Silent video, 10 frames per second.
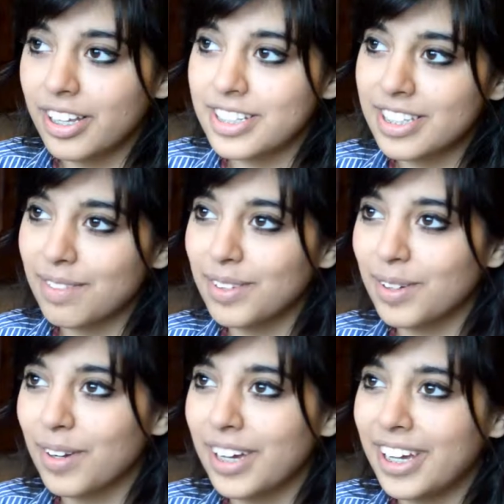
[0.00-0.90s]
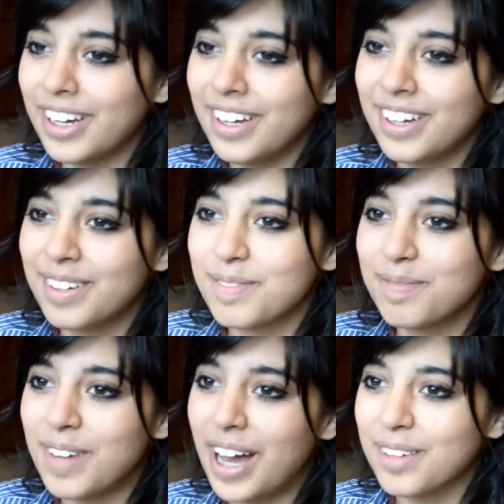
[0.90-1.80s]
In 7th grade,
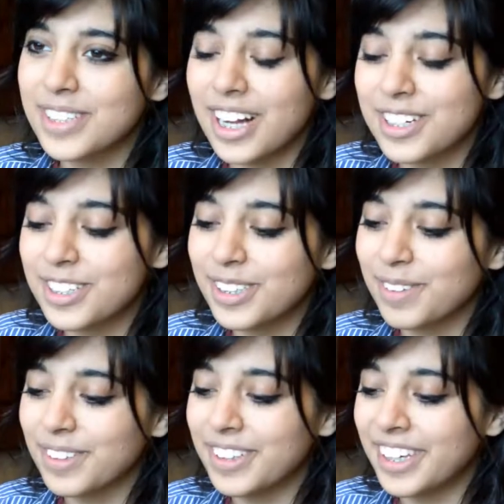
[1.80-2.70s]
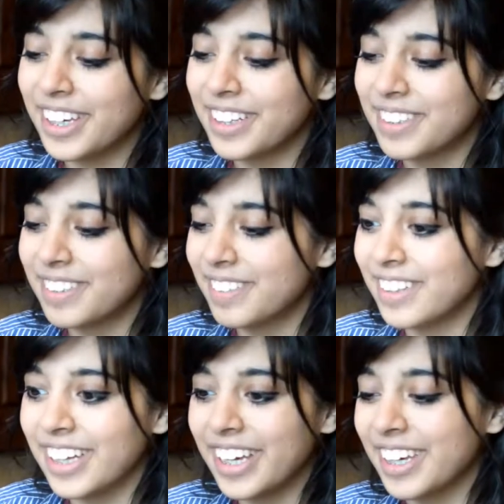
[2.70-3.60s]
I was actually really
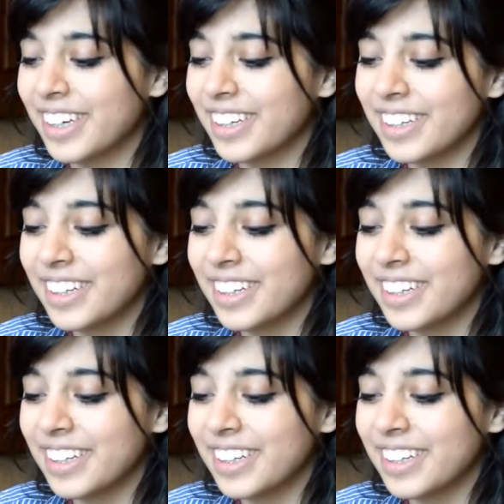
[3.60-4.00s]
like